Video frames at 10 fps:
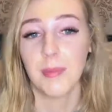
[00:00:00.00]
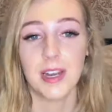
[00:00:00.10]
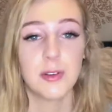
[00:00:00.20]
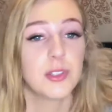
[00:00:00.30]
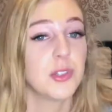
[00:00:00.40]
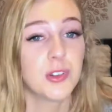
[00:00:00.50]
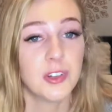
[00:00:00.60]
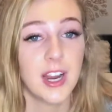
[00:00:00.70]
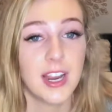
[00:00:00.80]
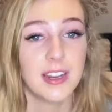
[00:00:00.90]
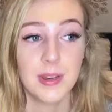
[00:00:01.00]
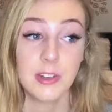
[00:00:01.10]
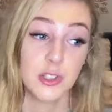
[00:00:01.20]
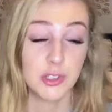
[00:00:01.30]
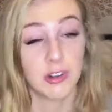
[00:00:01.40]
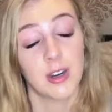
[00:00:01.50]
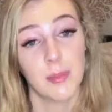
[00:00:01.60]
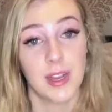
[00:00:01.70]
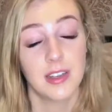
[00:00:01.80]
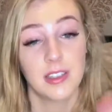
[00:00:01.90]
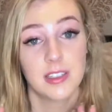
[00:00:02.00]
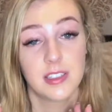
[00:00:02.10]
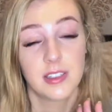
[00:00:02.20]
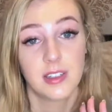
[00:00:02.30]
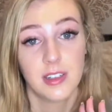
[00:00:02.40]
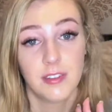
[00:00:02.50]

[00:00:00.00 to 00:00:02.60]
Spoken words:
And he was doing great. He was surrounded by his